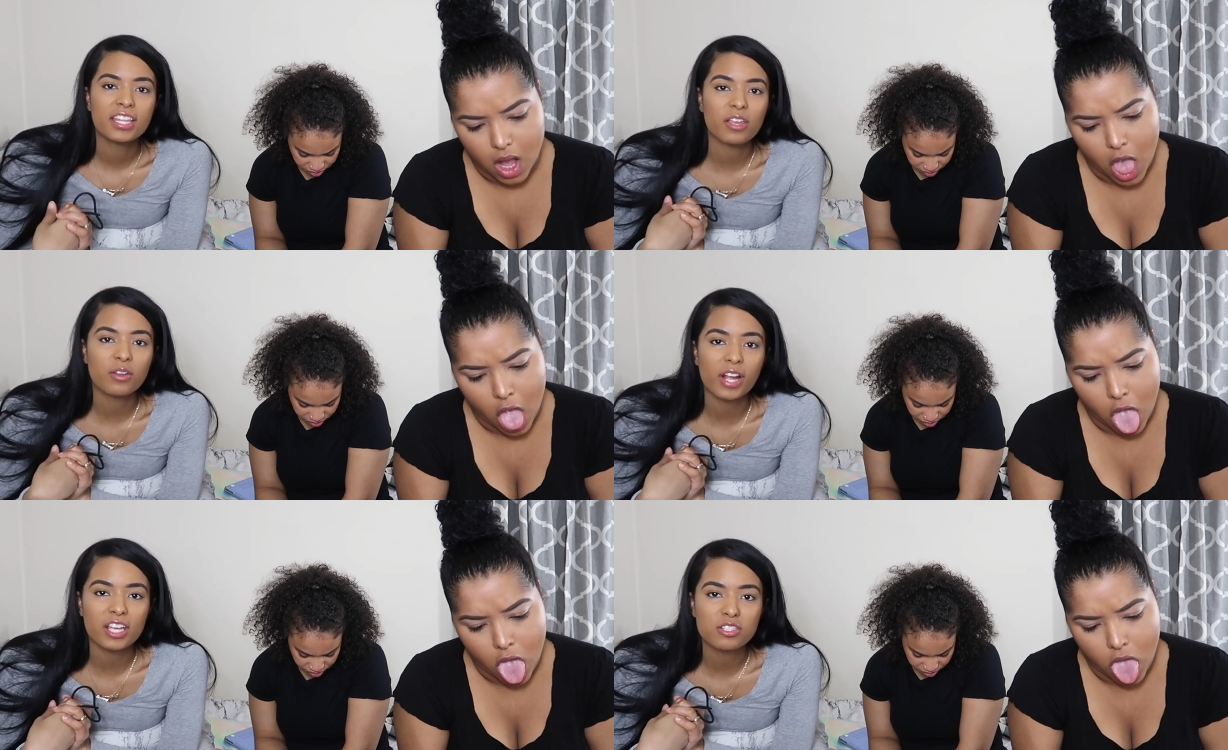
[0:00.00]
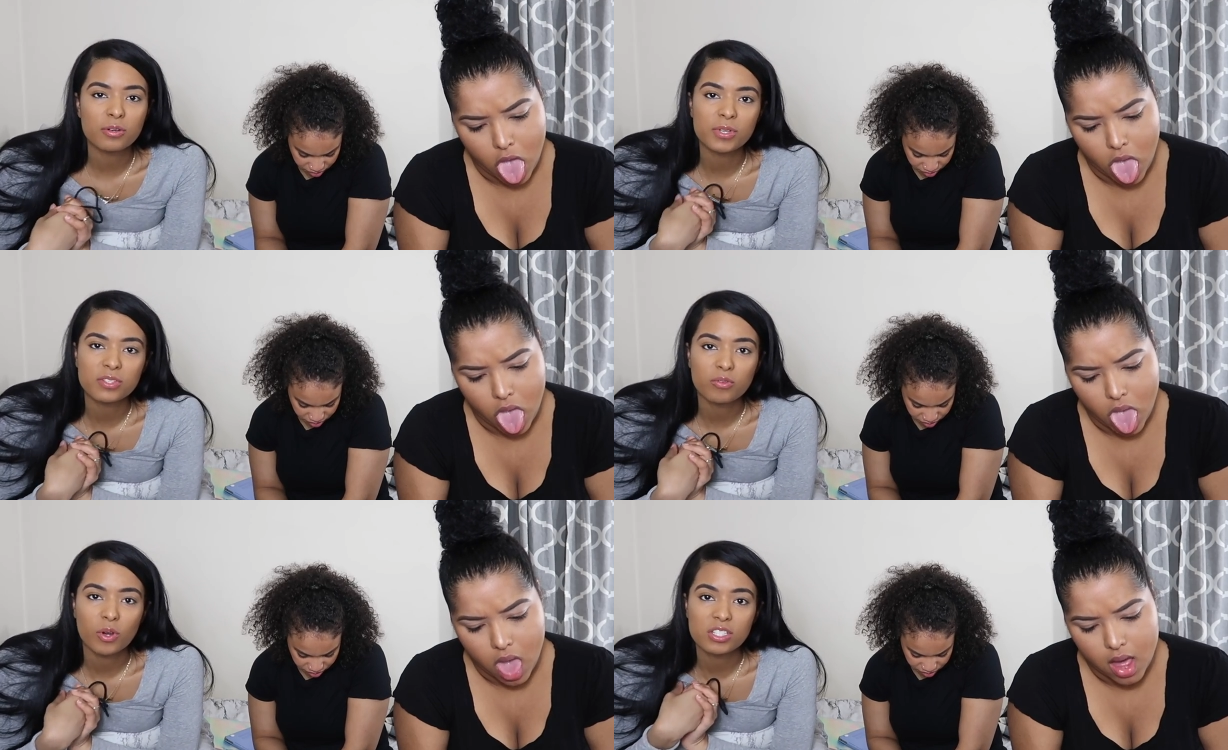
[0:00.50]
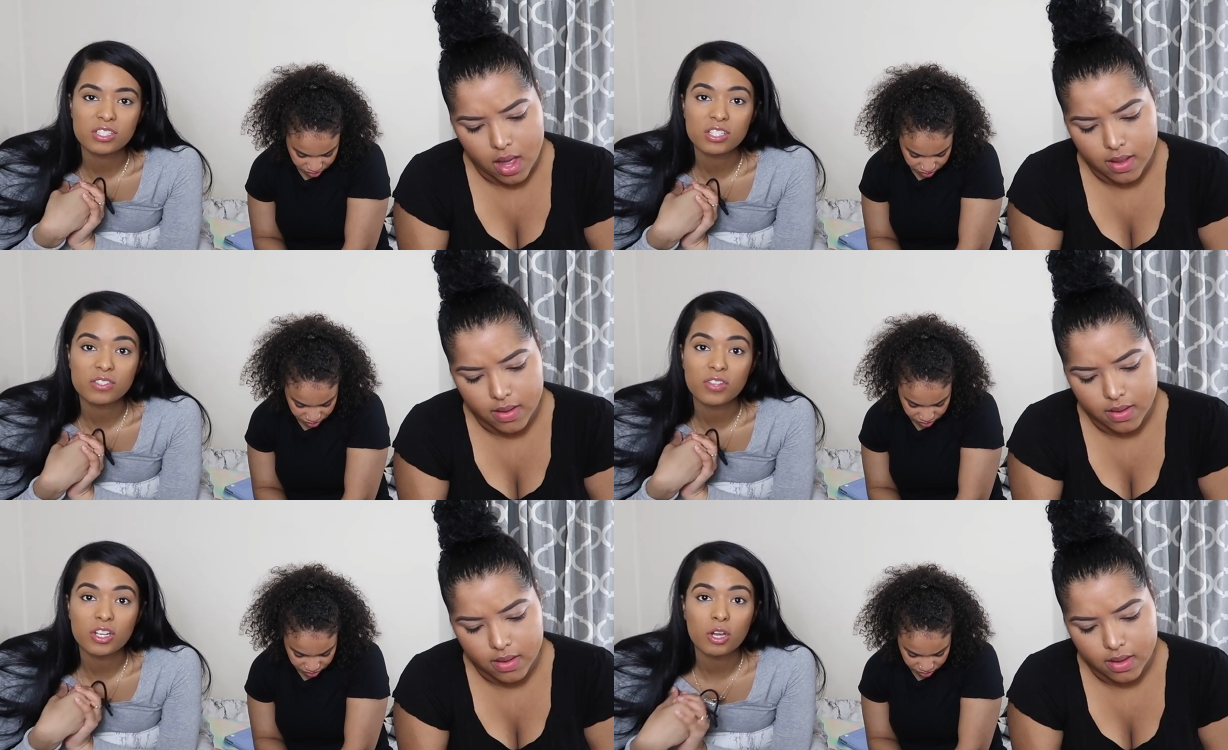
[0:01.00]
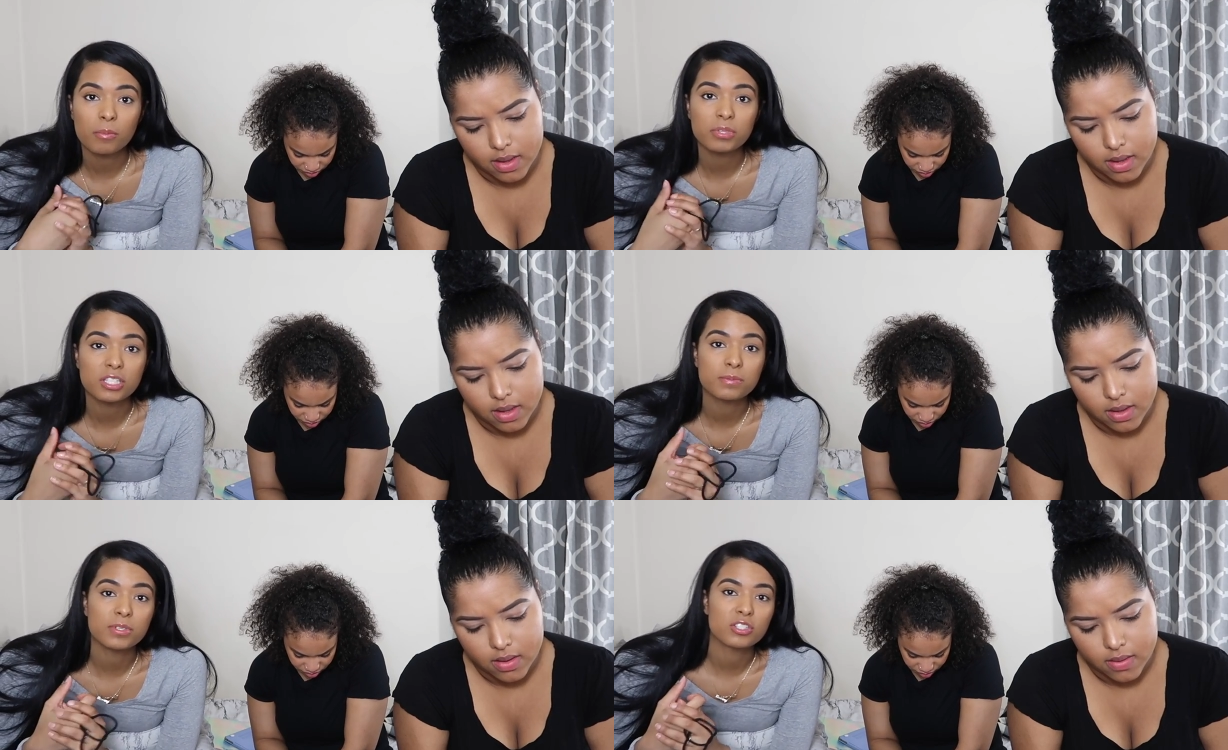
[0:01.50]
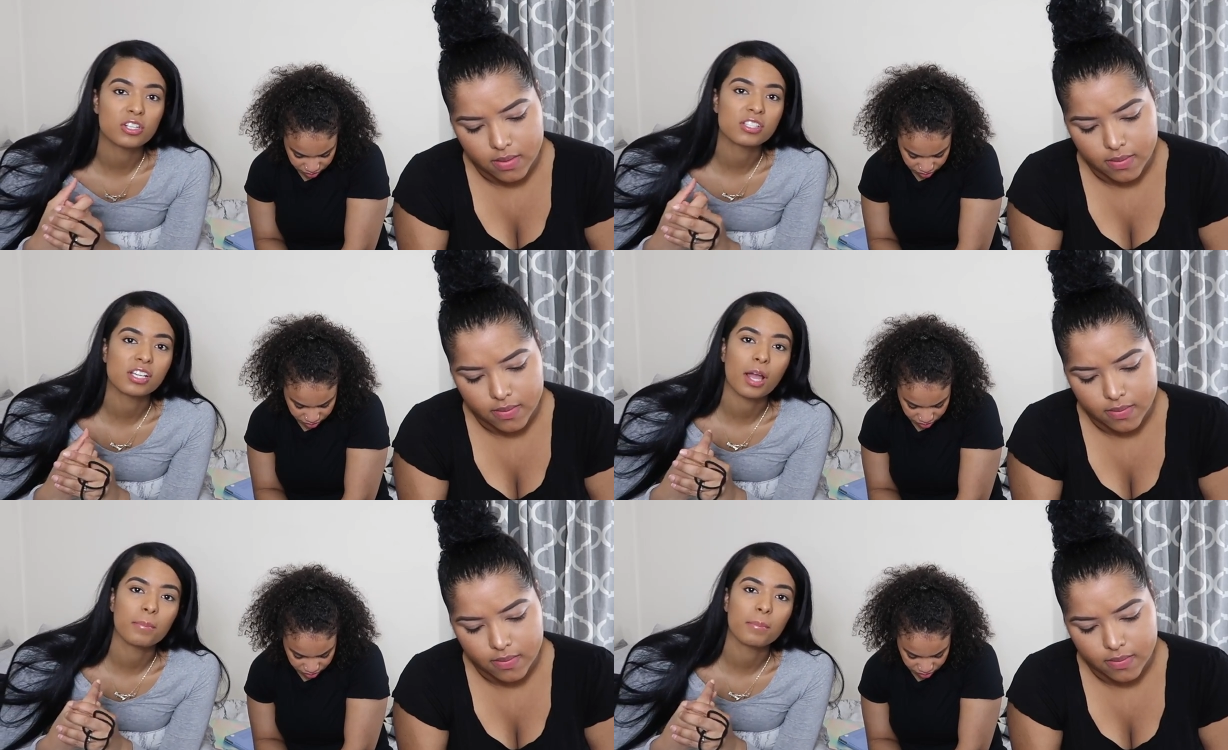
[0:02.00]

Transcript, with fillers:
Speaker 1: Thank you guys so much for watching this video. Please be sure to